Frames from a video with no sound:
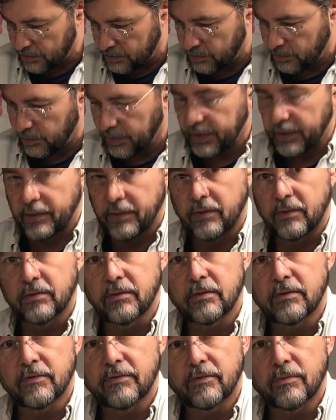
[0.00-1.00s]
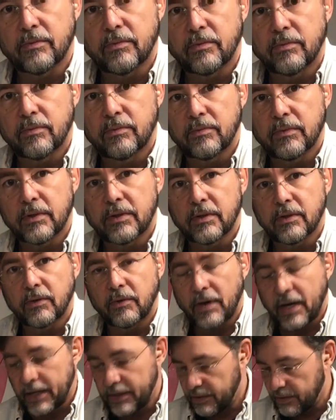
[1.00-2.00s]
The wheel
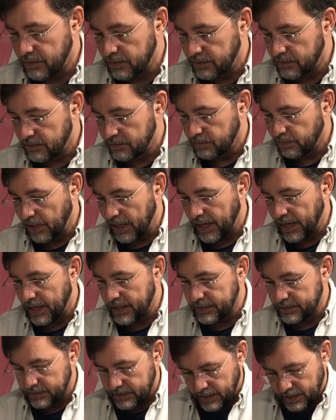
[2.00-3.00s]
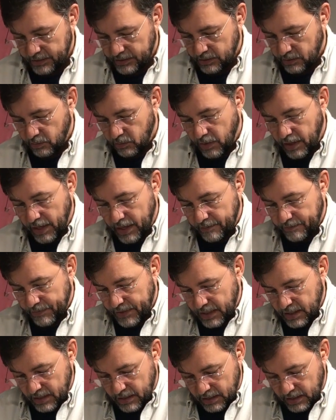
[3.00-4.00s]
grinder pad is nice and wet.
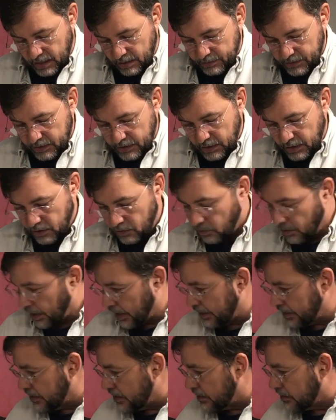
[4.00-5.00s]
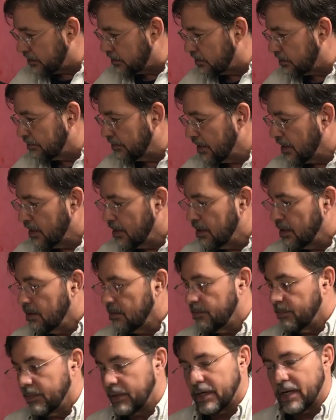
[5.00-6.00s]
I'm just going to grind this.
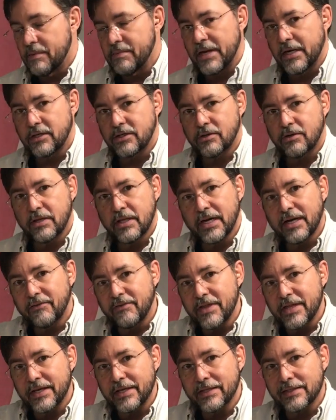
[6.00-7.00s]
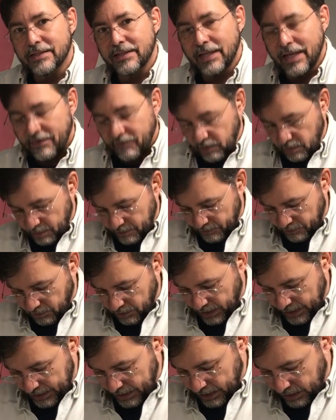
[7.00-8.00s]
And I make sure that everything is level
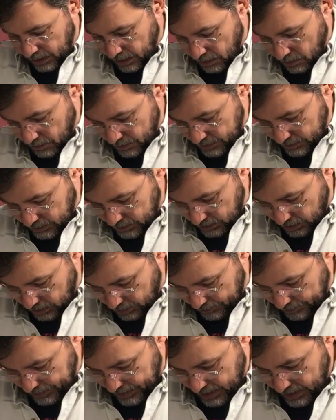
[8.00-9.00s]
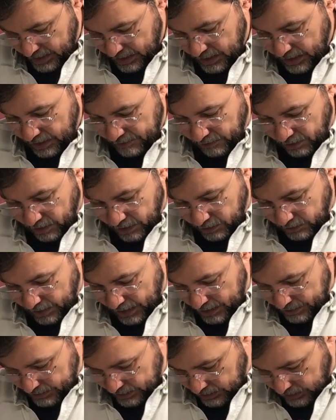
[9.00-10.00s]
before I get going. So I've already
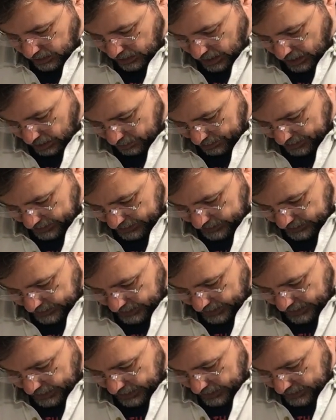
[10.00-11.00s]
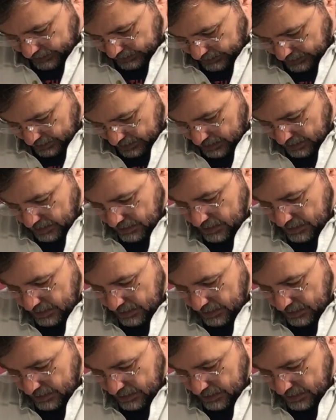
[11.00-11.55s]
ground the top and the sides.